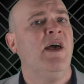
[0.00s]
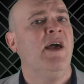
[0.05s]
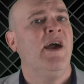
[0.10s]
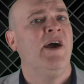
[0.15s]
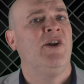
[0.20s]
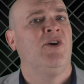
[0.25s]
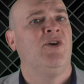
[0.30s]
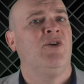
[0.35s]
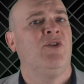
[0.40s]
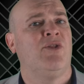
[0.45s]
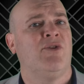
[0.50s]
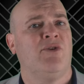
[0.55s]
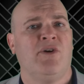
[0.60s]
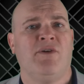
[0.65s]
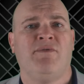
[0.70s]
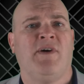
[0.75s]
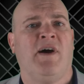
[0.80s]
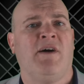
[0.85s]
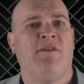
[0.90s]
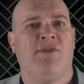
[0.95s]
and earn
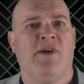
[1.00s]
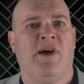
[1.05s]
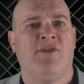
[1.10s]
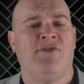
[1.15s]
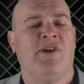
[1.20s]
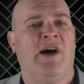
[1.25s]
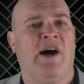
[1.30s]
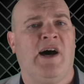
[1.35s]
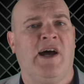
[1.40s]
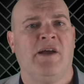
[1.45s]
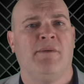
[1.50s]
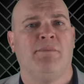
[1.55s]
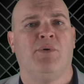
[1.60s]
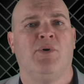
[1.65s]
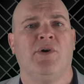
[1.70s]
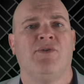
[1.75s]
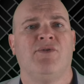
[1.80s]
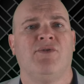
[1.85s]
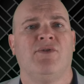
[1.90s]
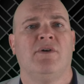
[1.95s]
35,000 Hyatt
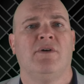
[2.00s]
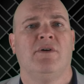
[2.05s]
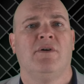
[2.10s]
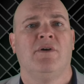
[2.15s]
points.